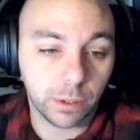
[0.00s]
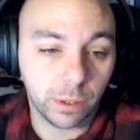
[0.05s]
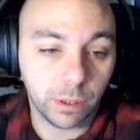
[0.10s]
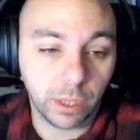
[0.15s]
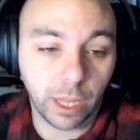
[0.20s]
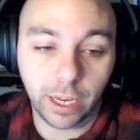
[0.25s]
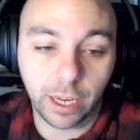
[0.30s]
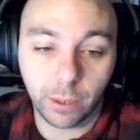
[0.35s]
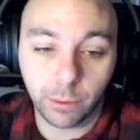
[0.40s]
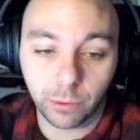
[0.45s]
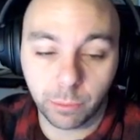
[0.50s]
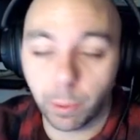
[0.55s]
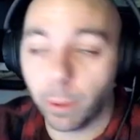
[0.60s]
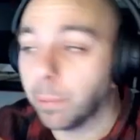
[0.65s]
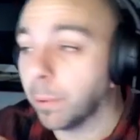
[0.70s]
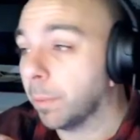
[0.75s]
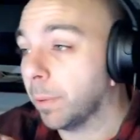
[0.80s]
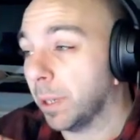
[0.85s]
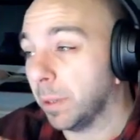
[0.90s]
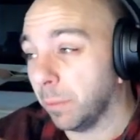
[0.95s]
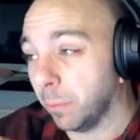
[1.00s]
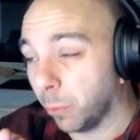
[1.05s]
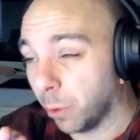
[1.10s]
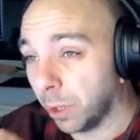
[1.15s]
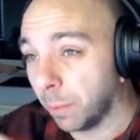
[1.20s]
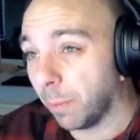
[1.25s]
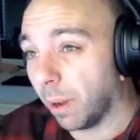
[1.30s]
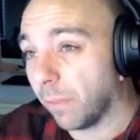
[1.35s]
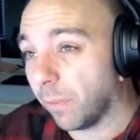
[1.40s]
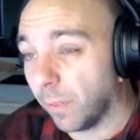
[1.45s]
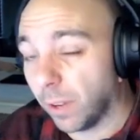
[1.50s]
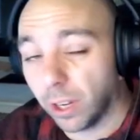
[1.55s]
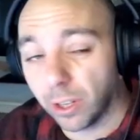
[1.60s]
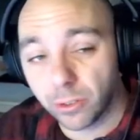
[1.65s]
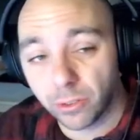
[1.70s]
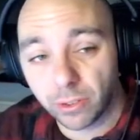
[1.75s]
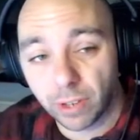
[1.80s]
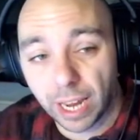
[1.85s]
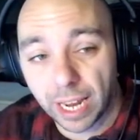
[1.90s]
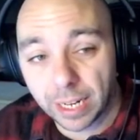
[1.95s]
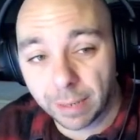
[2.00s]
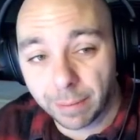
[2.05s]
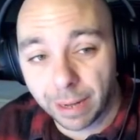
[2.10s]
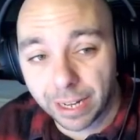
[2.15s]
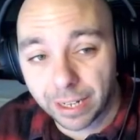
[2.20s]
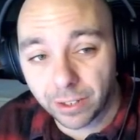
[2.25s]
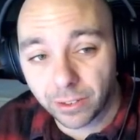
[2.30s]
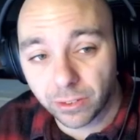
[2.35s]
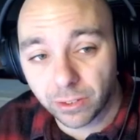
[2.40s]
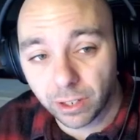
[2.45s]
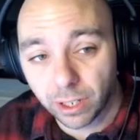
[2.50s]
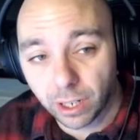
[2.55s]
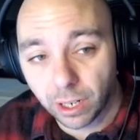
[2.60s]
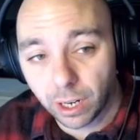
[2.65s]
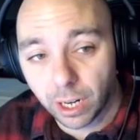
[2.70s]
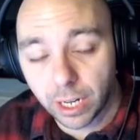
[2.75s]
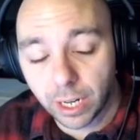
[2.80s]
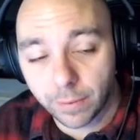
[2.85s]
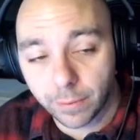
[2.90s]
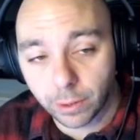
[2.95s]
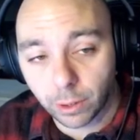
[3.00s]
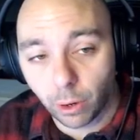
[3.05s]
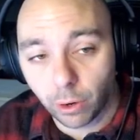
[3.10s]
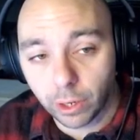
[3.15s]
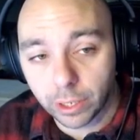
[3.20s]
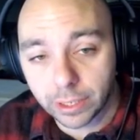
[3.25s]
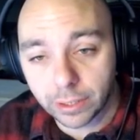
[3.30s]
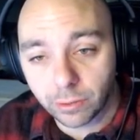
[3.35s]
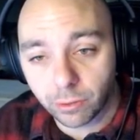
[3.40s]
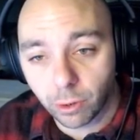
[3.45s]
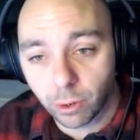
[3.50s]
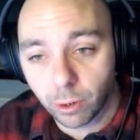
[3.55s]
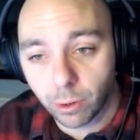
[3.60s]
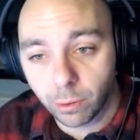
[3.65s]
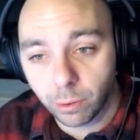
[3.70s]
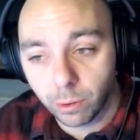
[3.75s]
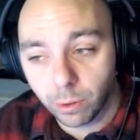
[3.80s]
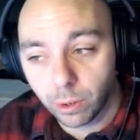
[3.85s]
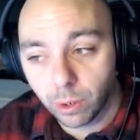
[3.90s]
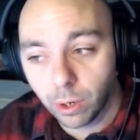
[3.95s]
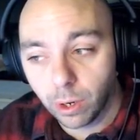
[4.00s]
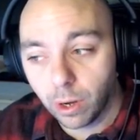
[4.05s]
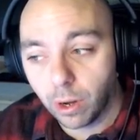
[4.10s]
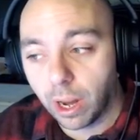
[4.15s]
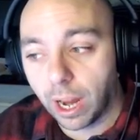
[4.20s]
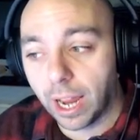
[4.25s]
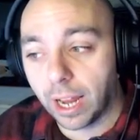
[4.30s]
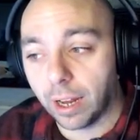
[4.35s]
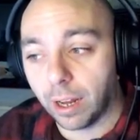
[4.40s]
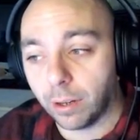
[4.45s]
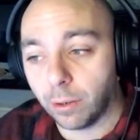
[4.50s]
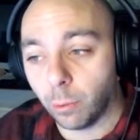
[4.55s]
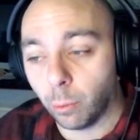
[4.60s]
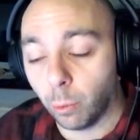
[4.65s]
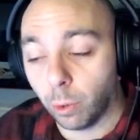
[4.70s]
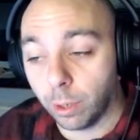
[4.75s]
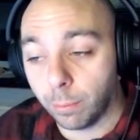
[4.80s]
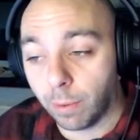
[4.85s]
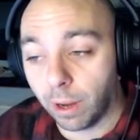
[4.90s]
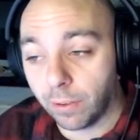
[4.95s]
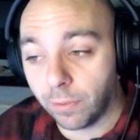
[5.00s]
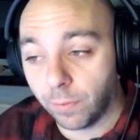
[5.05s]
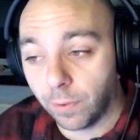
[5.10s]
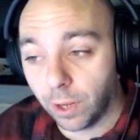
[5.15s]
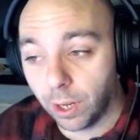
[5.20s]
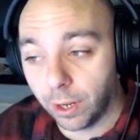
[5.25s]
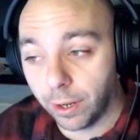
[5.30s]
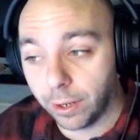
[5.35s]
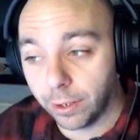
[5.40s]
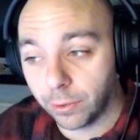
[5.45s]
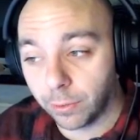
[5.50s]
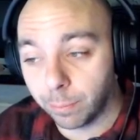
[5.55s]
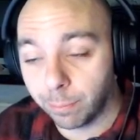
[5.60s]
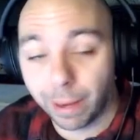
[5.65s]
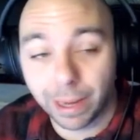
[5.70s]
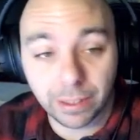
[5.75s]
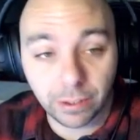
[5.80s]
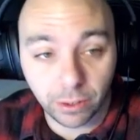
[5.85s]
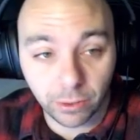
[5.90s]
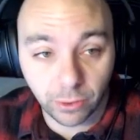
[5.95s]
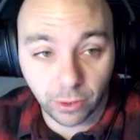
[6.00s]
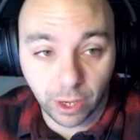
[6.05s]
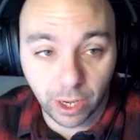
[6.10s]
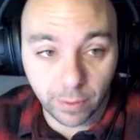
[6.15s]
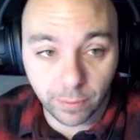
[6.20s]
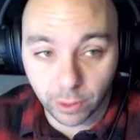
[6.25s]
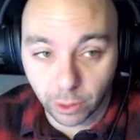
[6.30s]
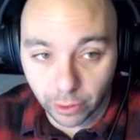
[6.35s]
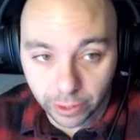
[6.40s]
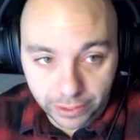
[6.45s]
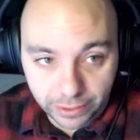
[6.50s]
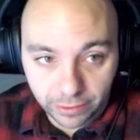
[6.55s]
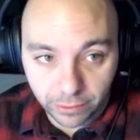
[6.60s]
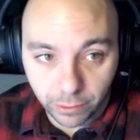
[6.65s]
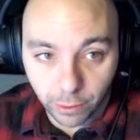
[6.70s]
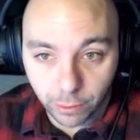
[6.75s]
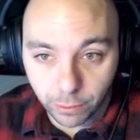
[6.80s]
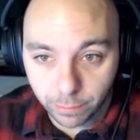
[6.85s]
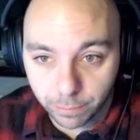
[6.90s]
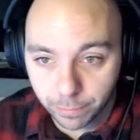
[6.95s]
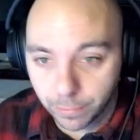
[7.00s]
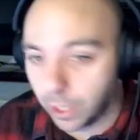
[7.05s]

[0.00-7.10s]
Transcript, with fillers: Like, it was probably one of my first animes I ever got into, and one of my first mangas I ever got into.